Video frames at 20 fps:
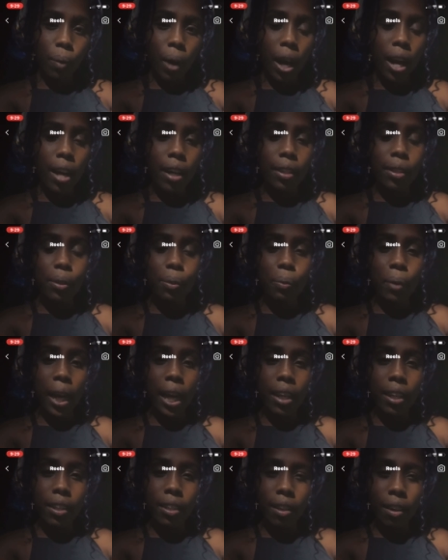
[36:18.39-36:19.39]
Why are you
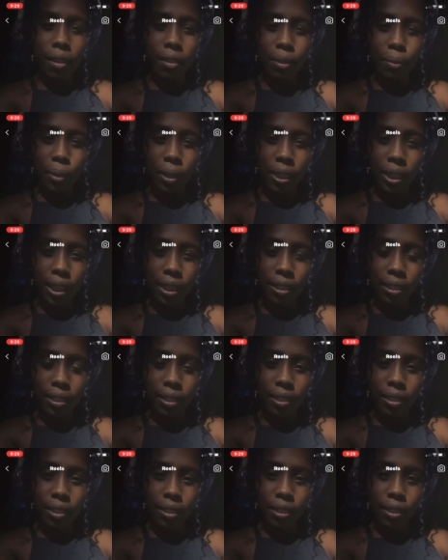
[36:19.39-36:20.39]
waiting on a
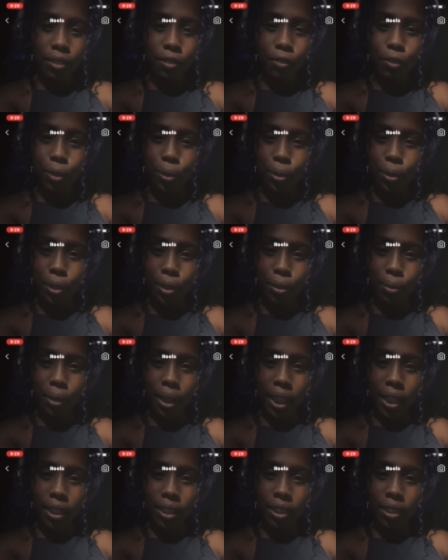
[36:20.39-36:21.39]
release to fuel your
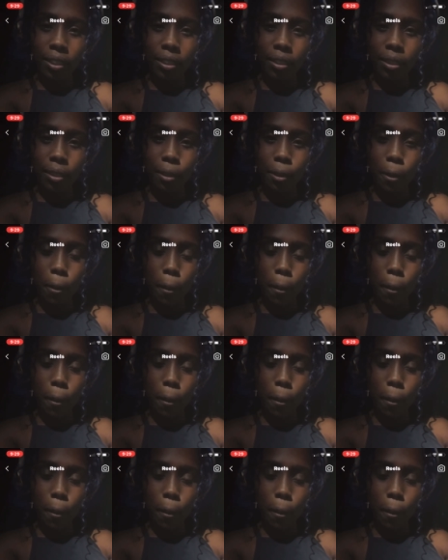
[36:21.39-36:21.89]
rage?